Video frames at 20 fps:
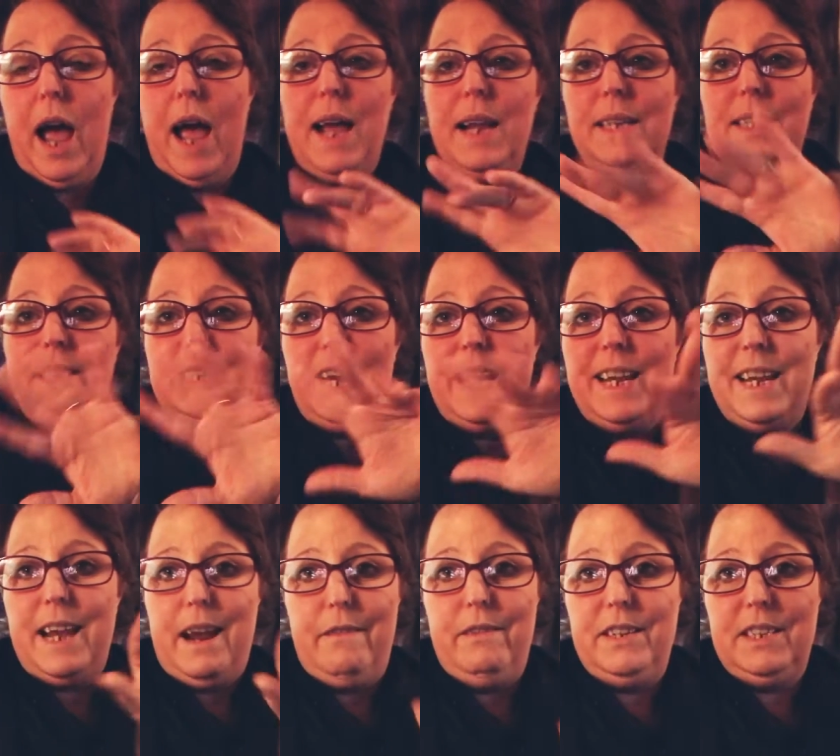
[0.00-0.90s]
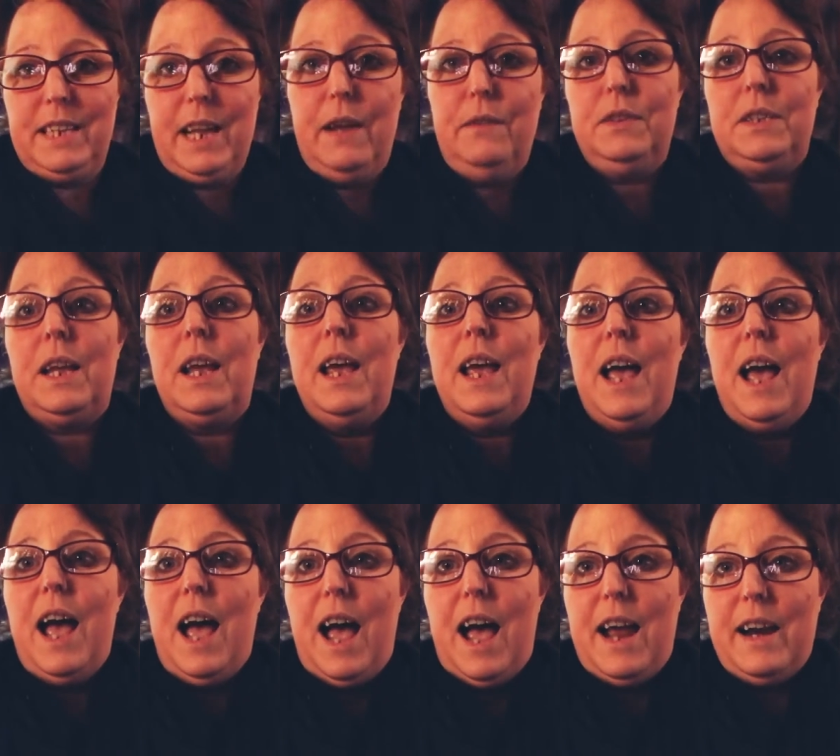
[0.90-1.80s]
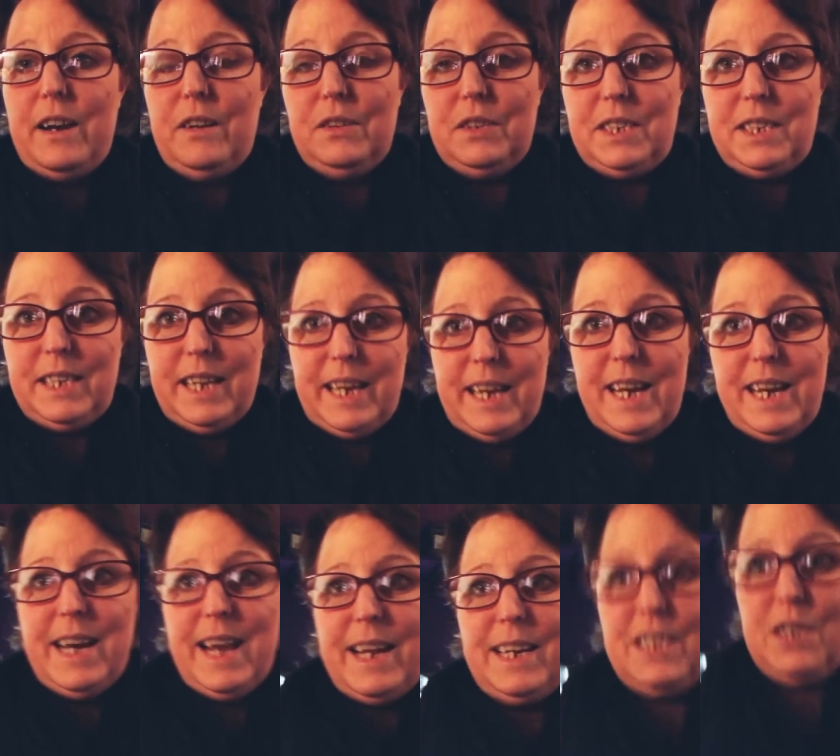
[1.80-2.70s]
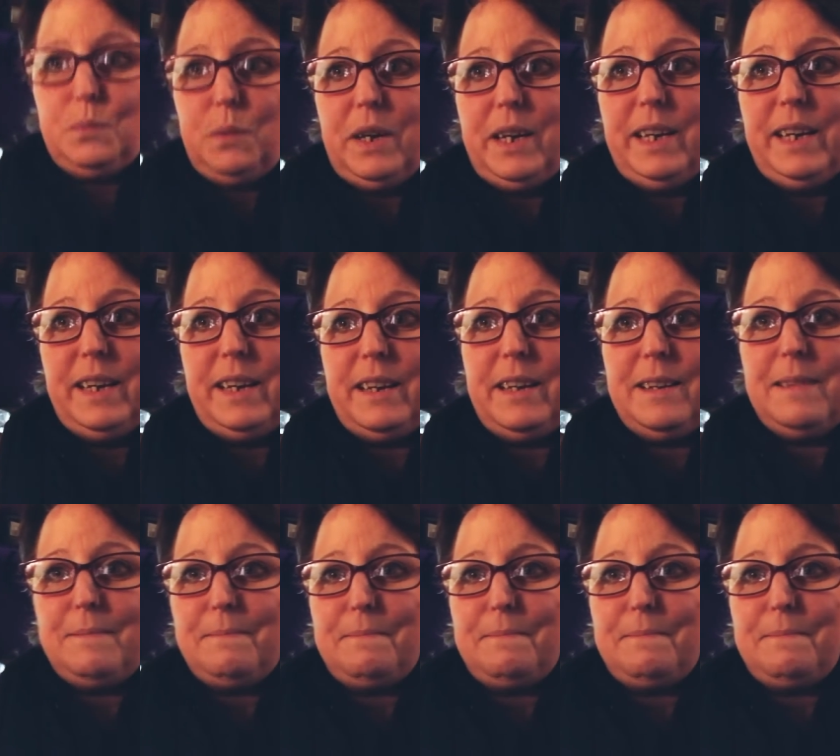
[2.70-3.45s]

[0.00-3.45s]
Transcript: and take care of yourselves. And I'll see you next week.